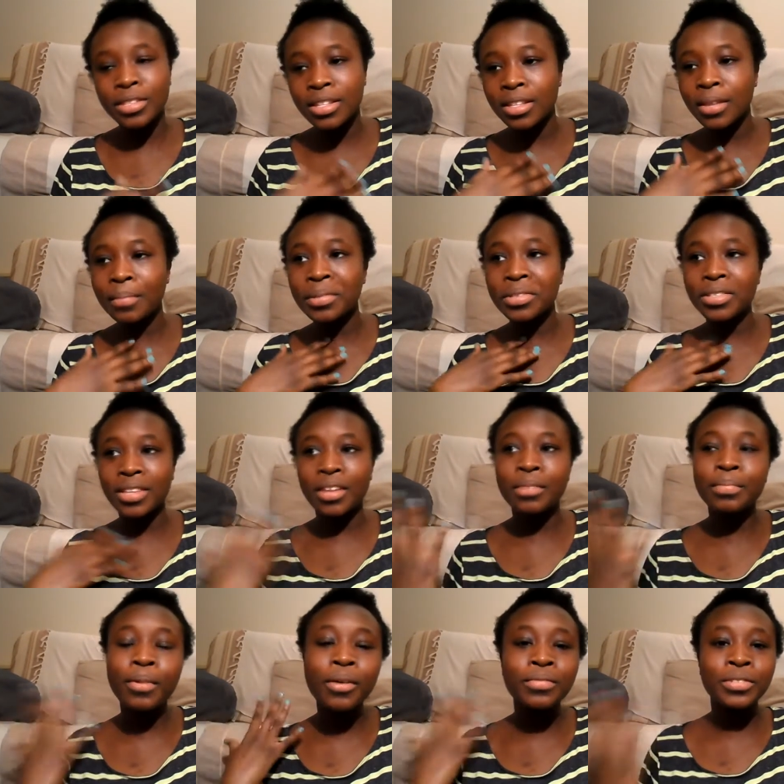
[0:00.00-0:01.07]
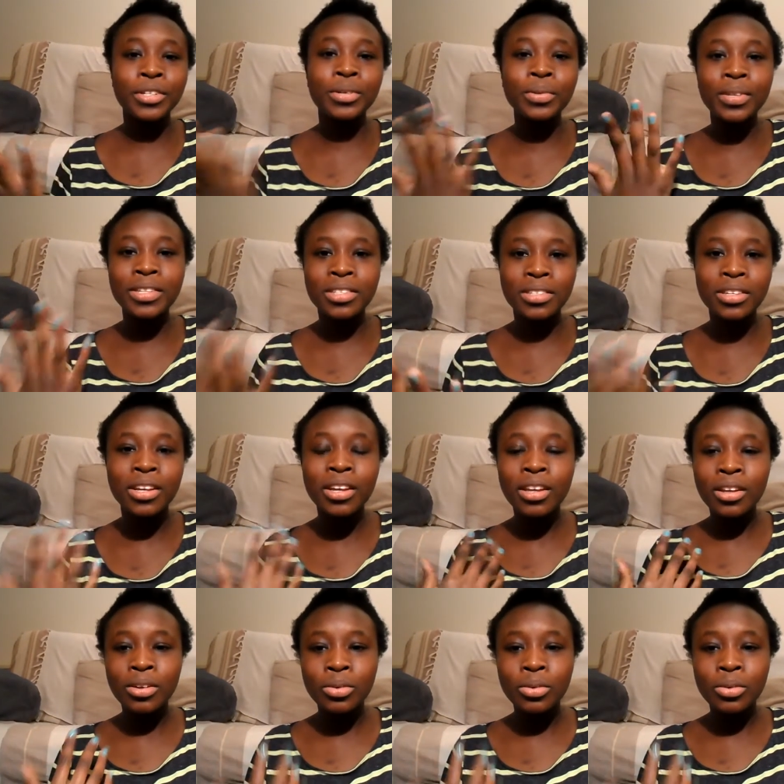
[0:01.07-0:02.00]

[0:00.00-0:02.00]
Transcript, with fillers: but seeing them as above you is